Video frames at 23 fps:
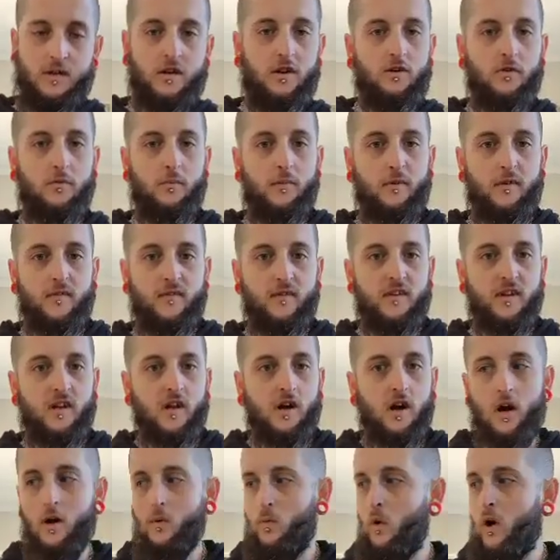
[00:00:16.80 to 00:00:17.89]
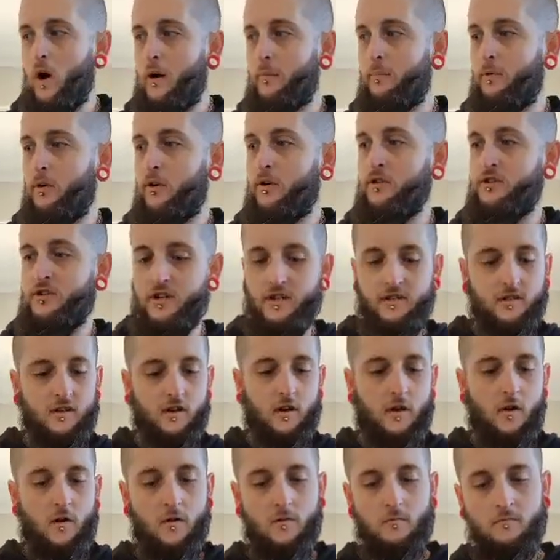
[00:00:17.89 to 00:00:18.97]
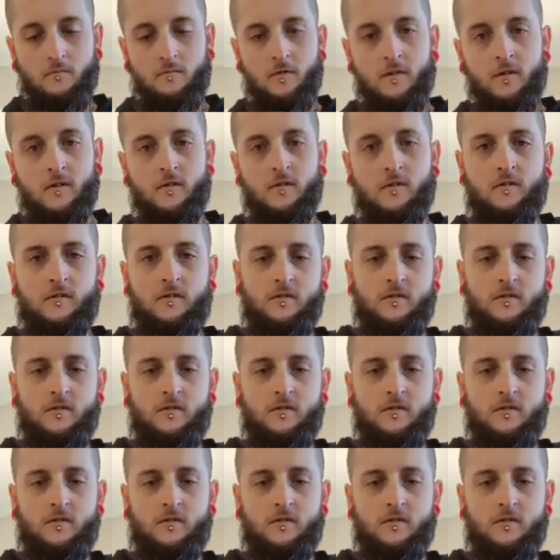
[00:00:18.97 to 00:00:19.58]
So I'm going to do a bit of a DIY project at home.